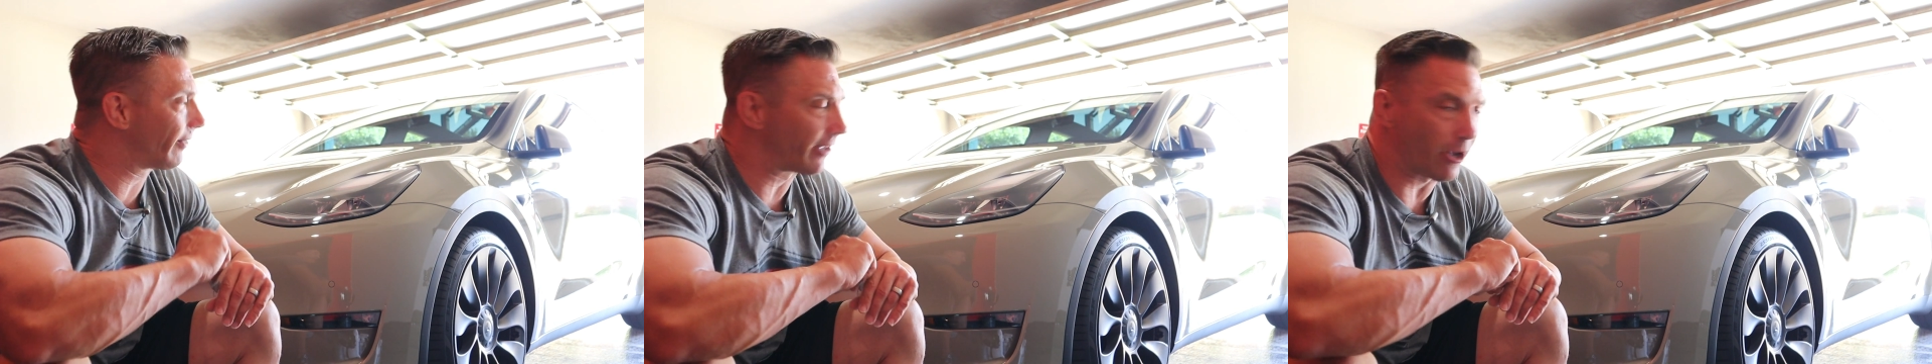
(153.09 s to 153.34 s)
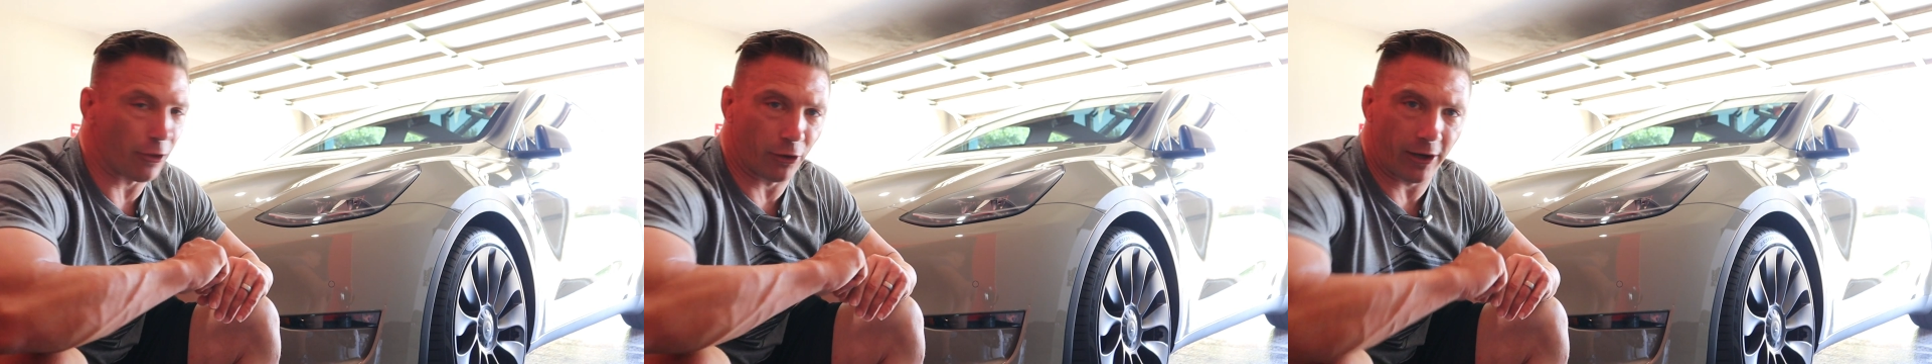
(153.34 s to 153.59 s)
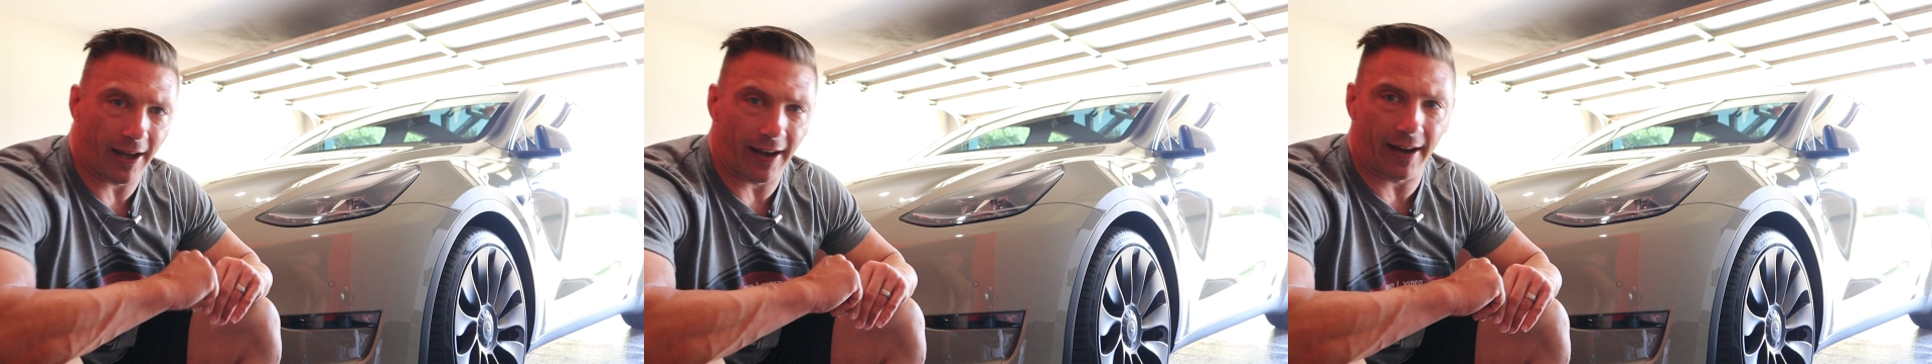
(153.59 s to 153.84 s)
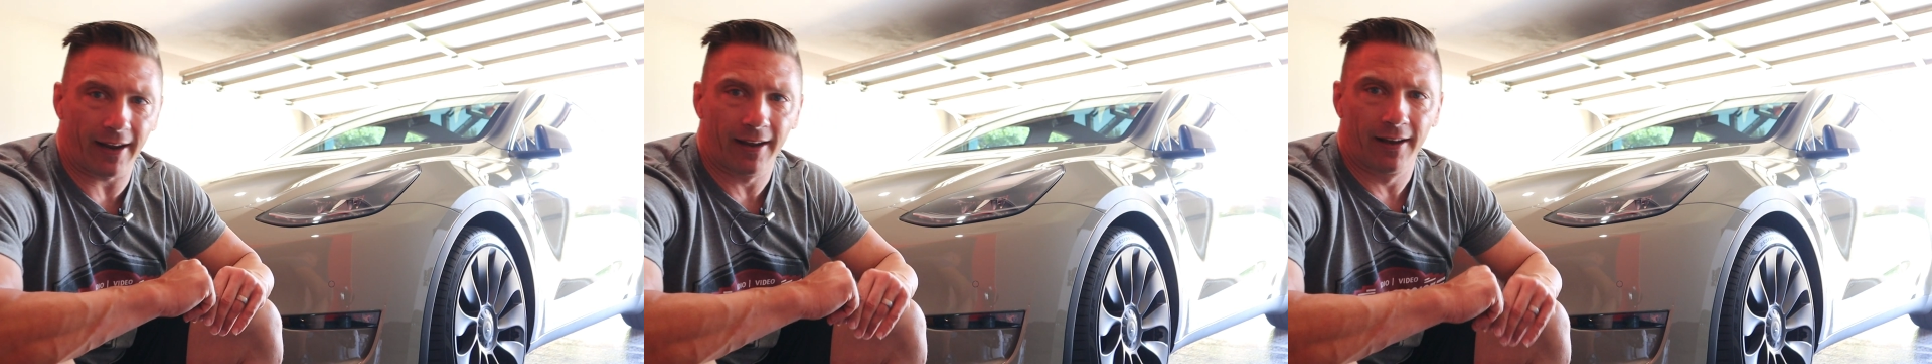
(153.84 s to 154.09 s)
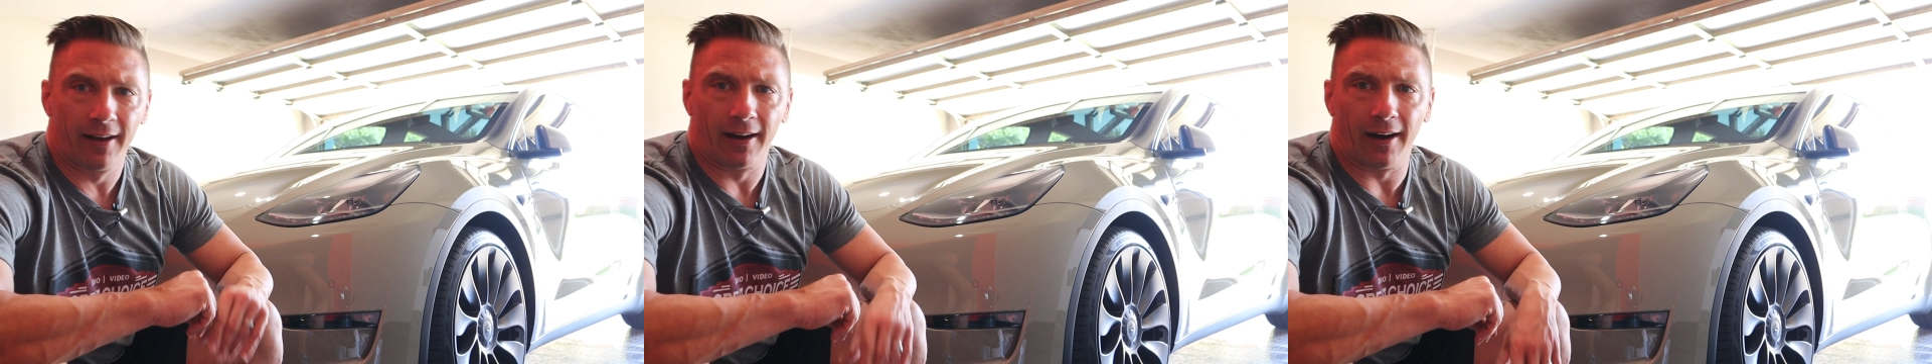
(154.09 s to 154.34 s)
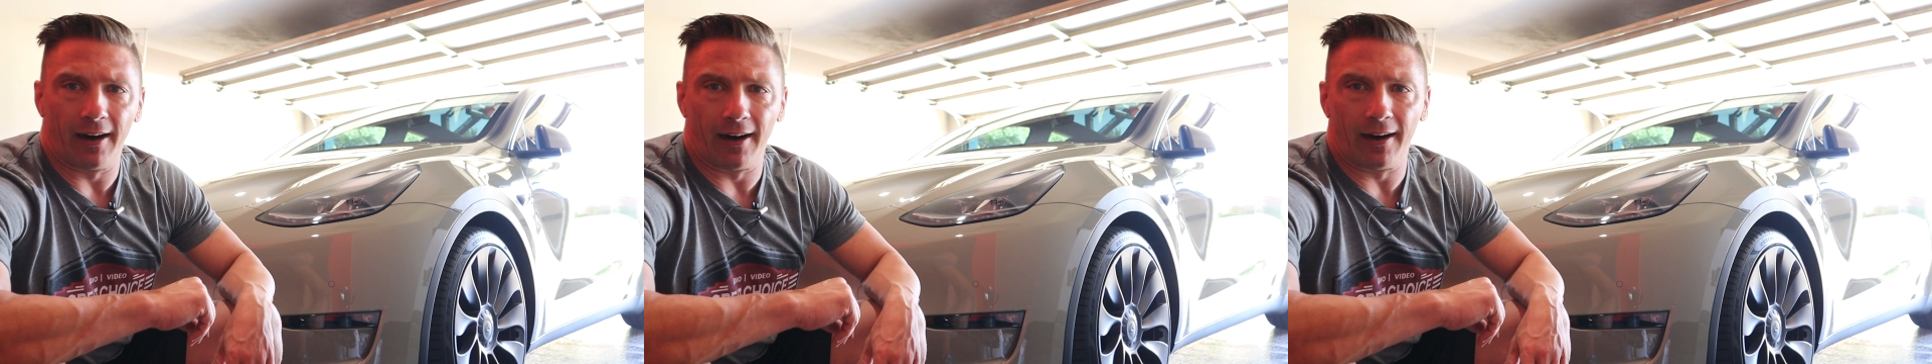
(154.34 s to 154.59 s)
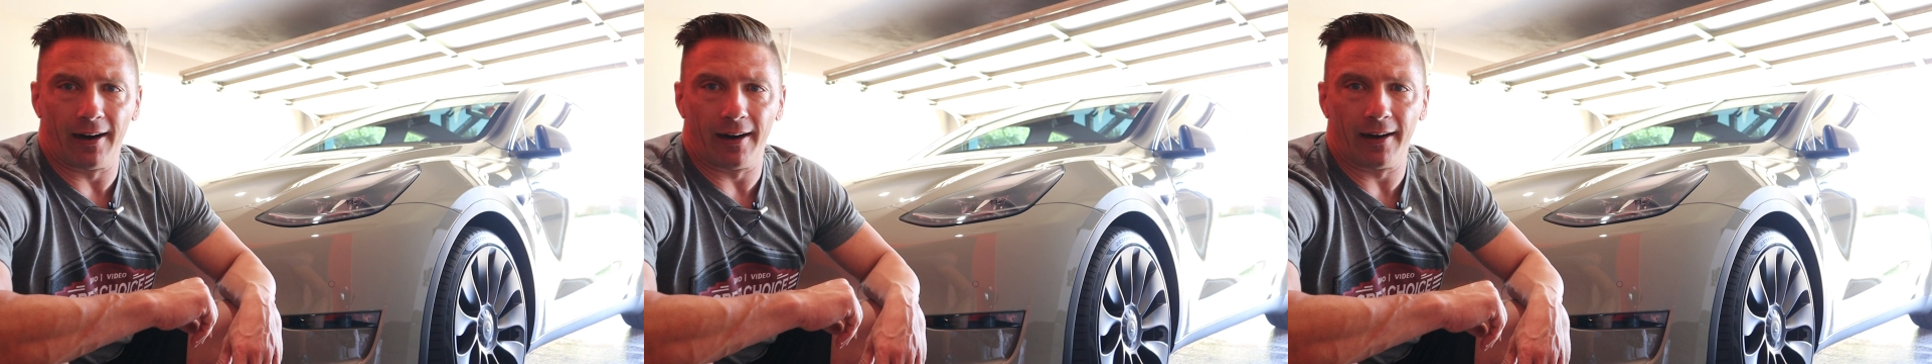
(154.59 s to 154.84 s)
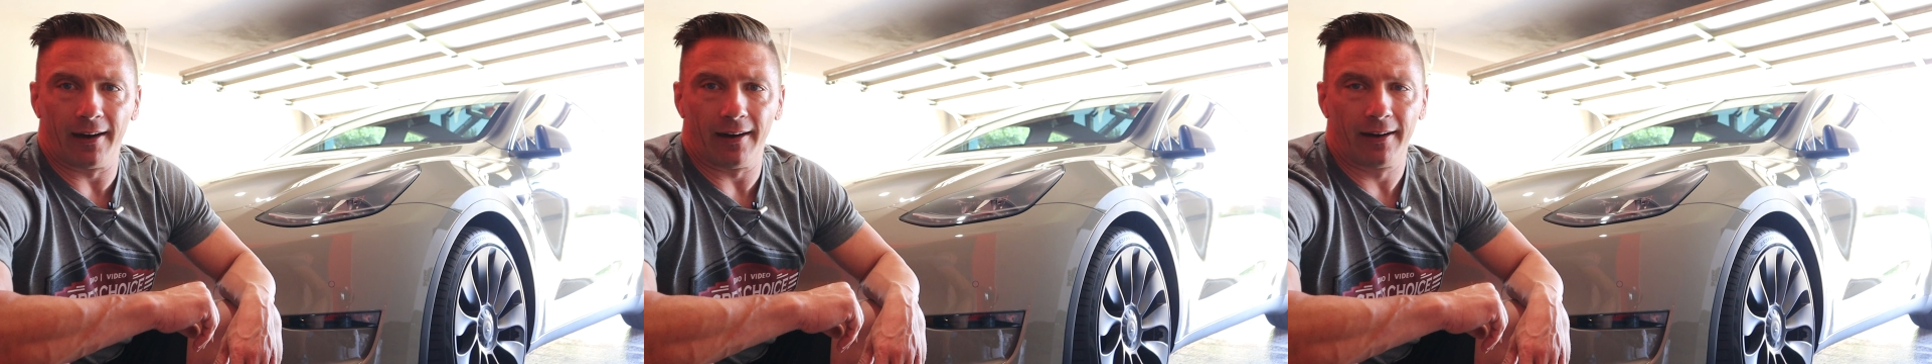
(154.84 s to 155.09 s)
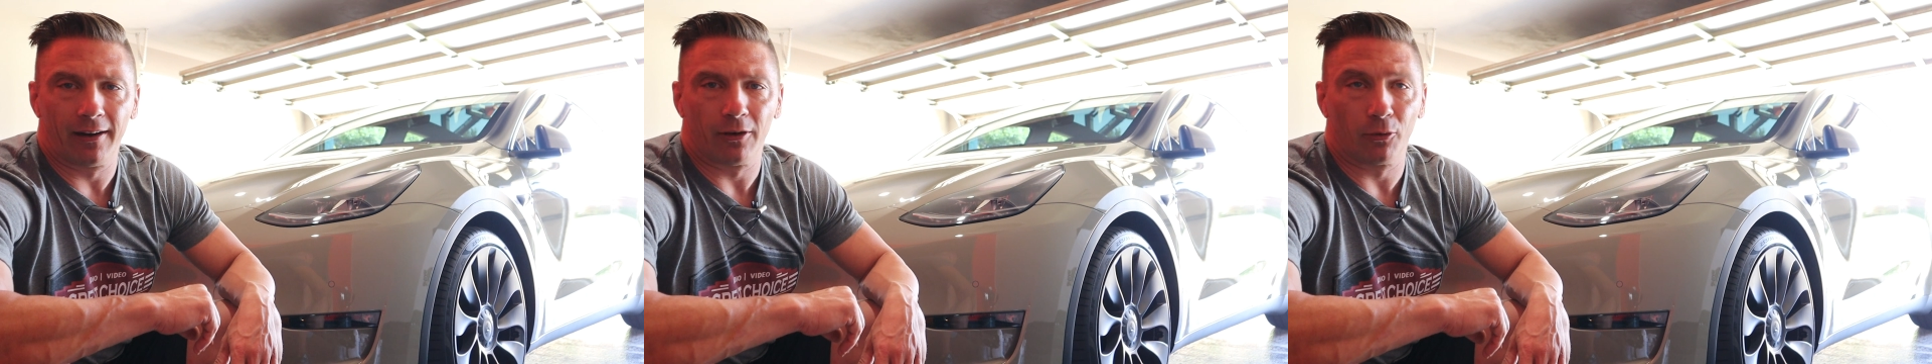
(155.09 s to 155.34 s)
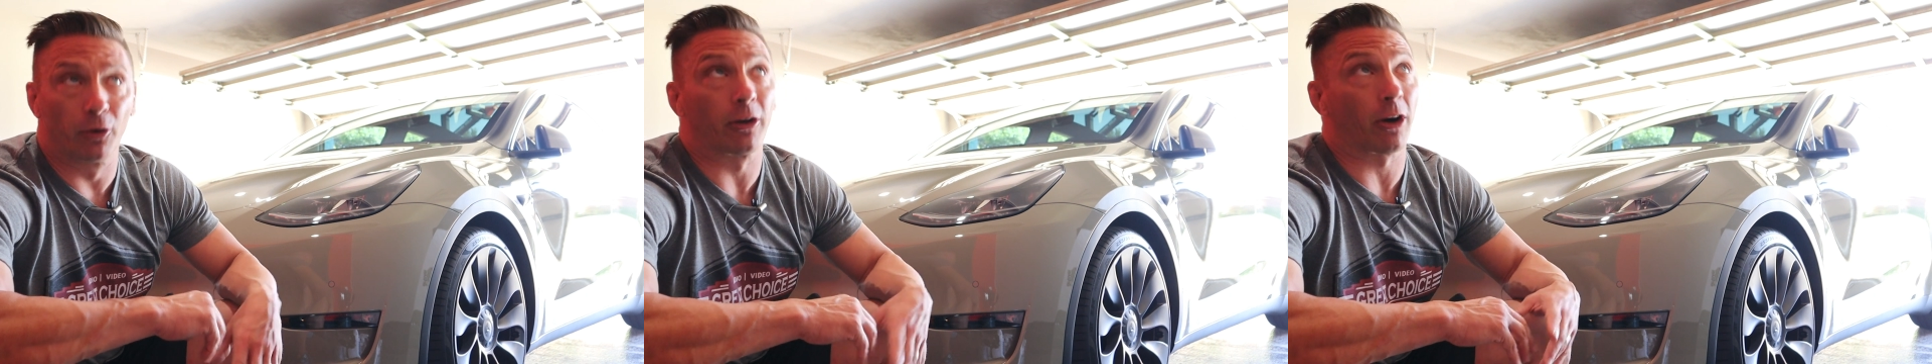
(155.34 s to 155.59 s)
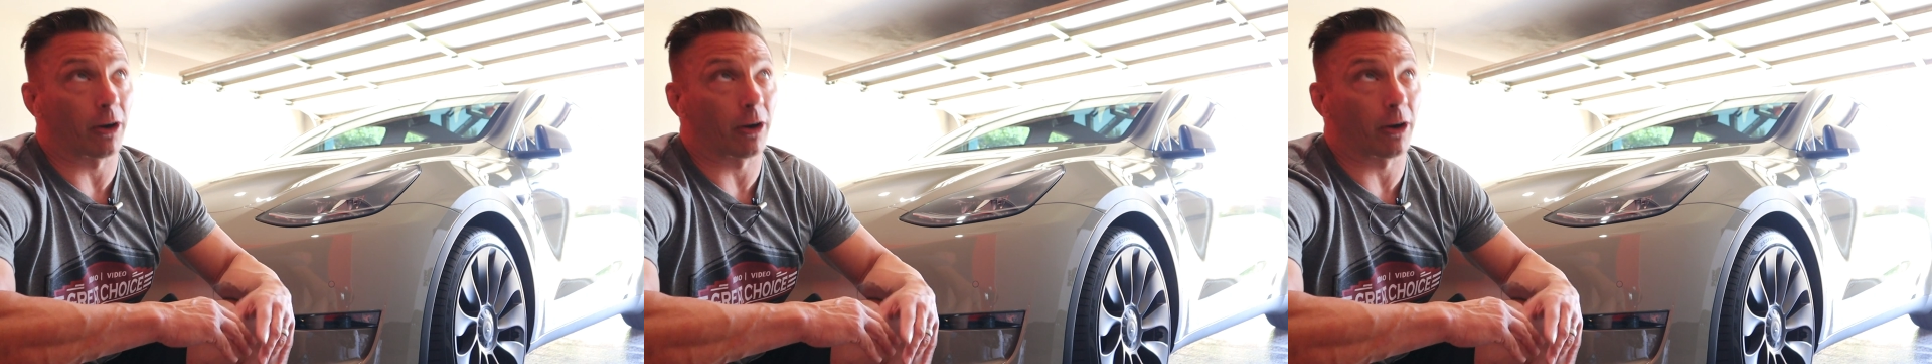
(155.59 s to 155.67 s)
the other day, really